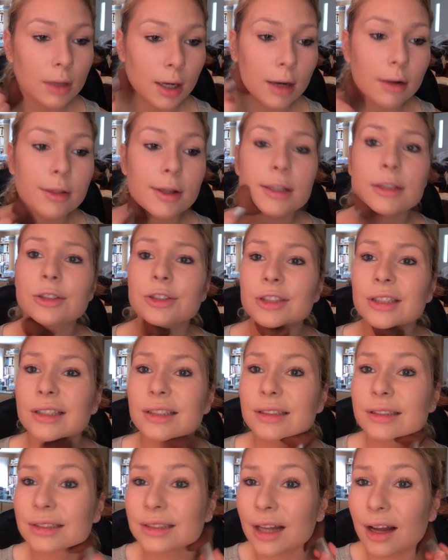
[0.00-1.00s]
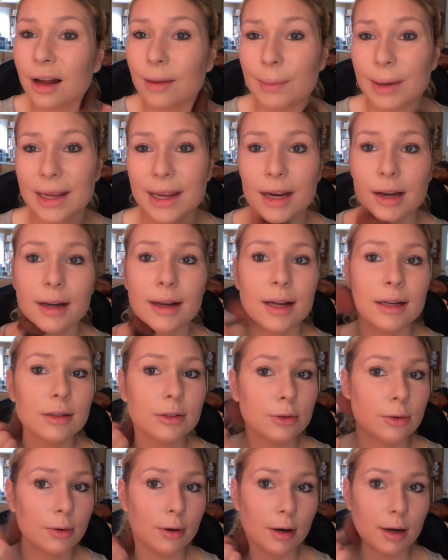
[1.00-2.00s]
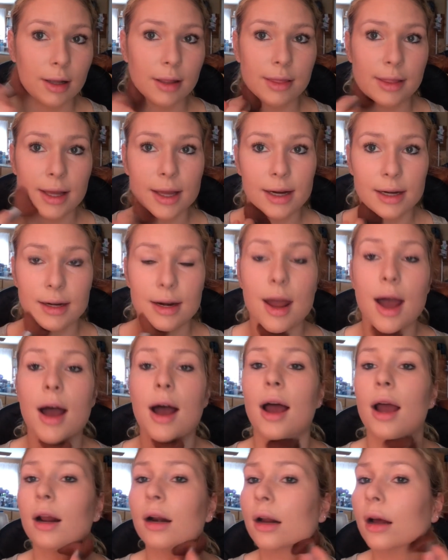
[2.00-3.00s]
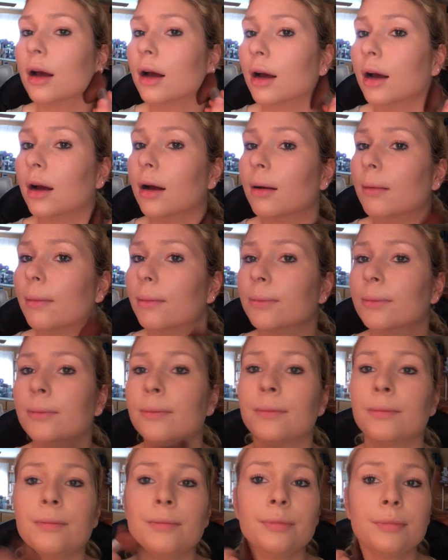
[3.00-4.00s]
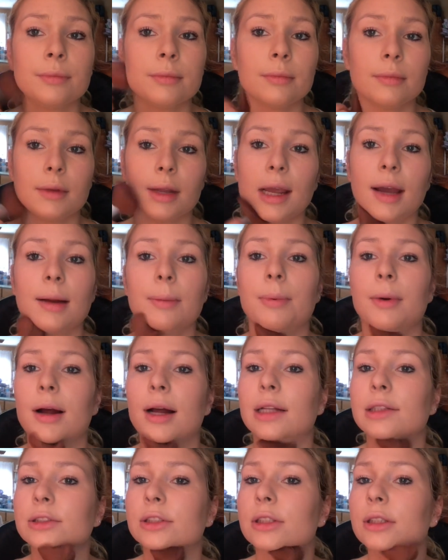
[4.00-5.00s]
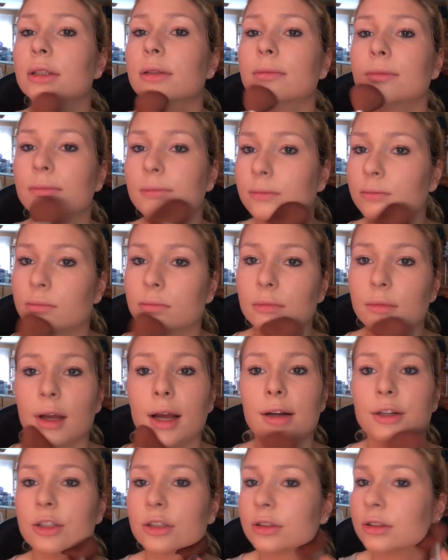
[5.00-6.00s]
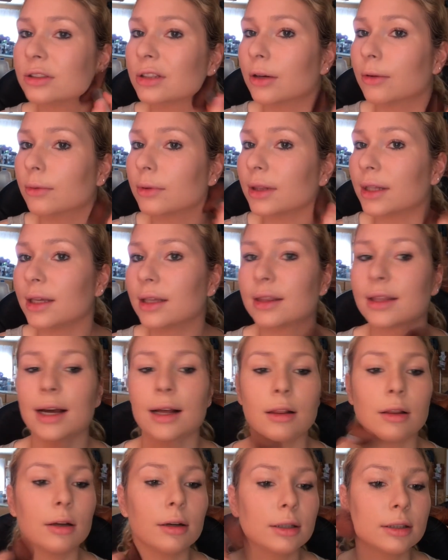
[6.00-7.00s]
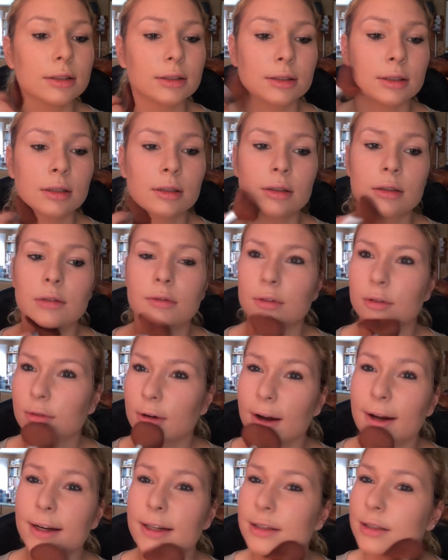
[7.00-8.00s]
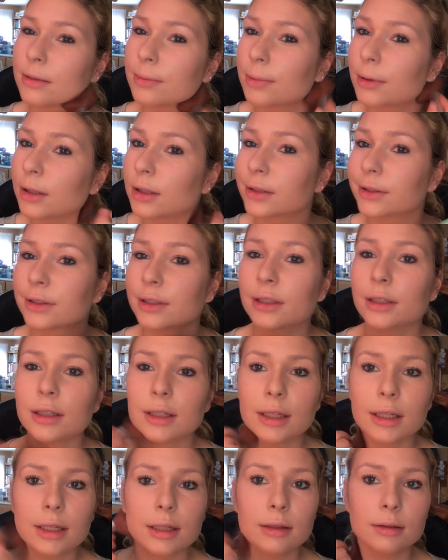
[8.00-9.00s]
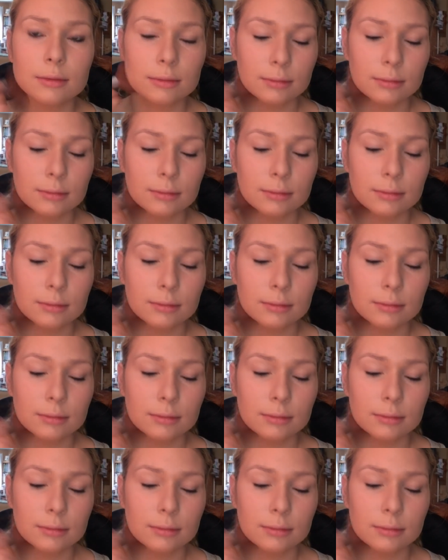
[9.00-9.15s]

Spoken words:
And this just, I can't contour and then not add bronzer. I just don't think that looks right, personally.